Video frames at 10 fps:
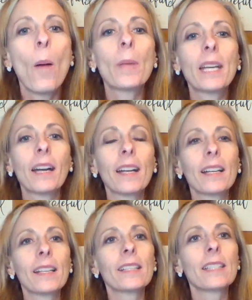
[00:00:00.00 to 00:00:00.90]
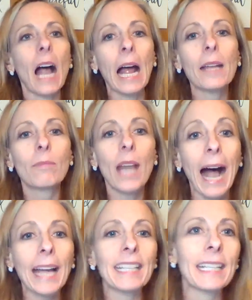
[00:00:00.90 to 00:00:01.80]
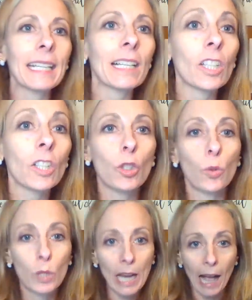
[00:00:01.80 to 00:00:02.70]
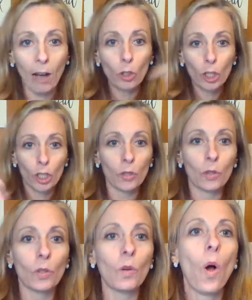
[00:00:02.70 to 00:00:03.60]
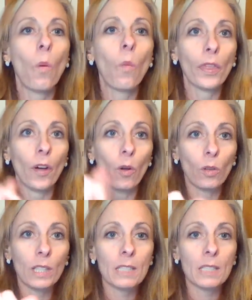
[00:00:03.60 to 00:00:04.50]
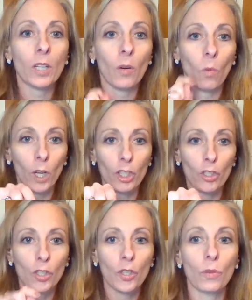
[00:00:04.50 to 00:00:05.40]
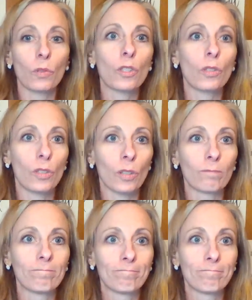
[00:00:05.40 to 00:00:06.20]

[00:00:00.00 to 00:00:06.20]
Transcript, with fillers: because I'm not here to tell you what the Holy Spirit wants you to do.